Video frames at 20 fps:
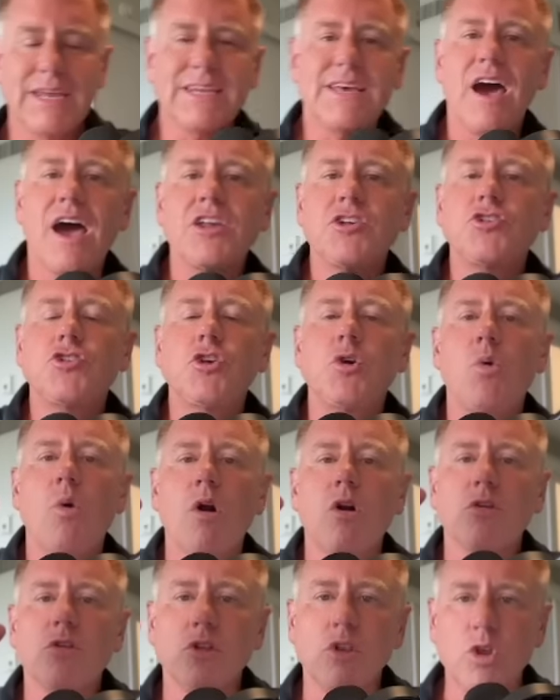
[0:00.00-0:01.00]
Guys, you
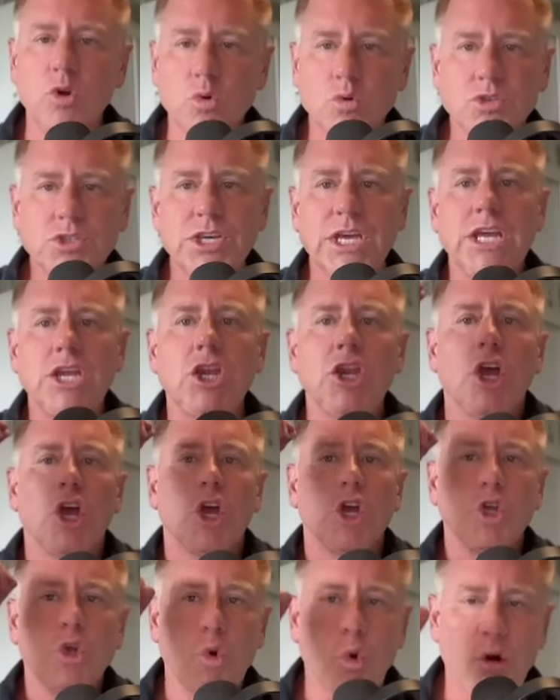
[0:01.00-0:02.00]
are losing
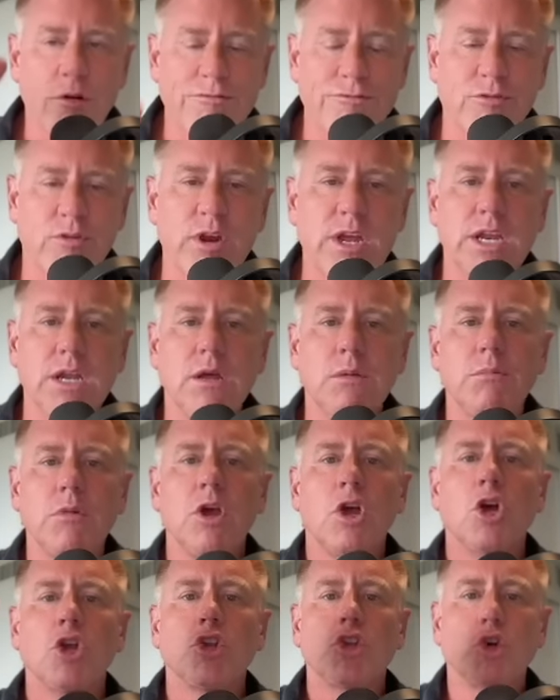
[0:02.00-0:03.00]
your freedom
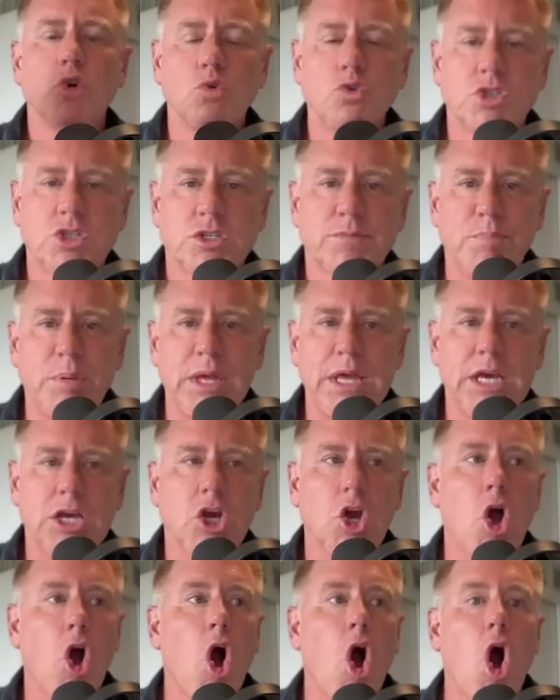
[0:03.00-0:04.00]
to speak
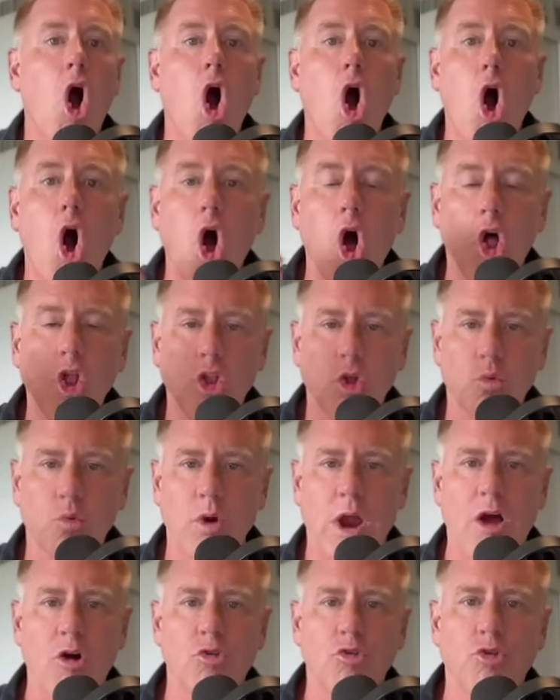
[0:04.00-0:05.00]
all
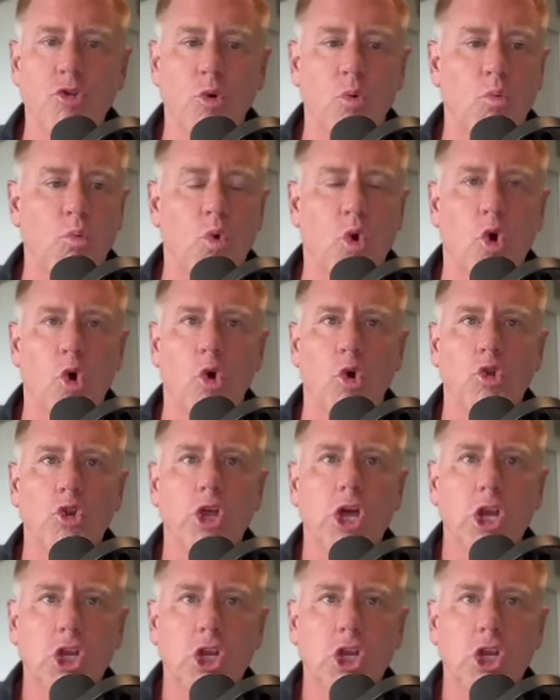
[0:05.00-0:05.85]
around the world.